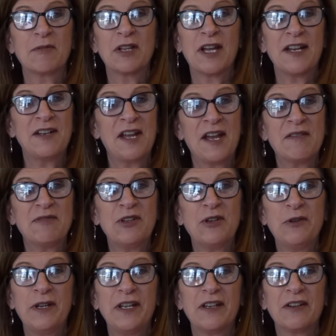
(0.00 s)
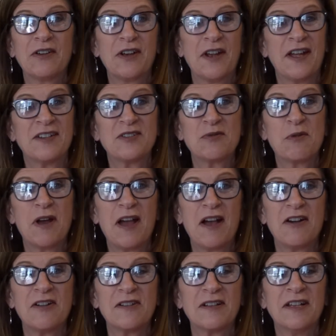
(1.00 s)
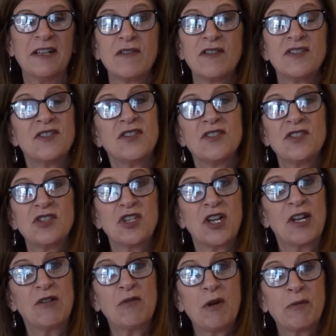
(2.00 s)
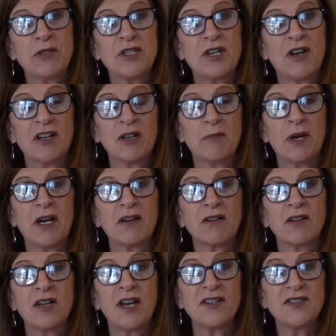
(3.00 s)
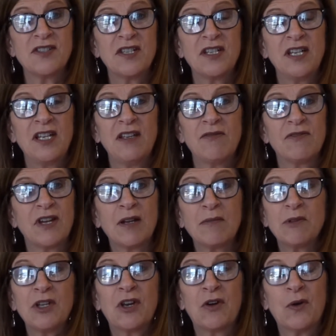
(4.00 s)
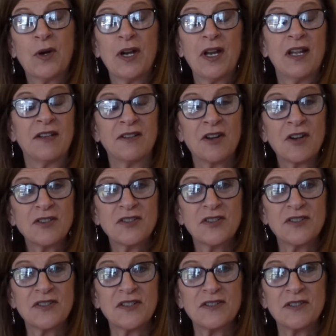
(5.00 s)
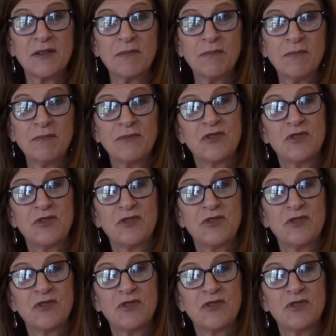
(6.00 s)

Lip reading: Glad to have you here as well. This is the channel where we talk about custody, family court, and narcissism.